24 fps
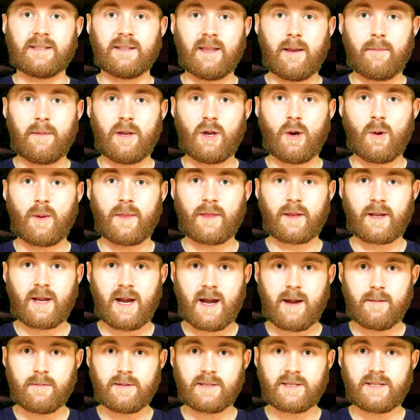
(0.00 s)
Let me know in the
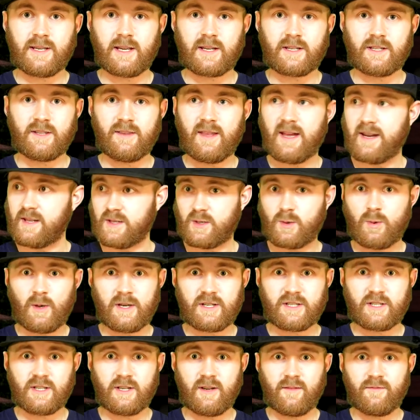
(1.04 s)
comment section. That is
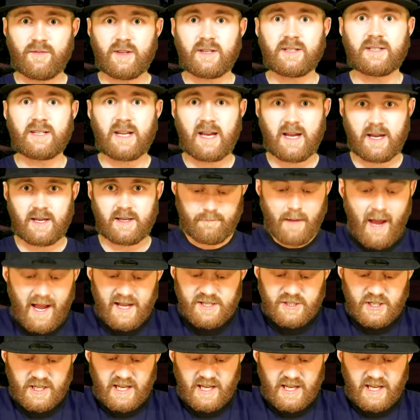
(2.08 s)
question of the day. Magic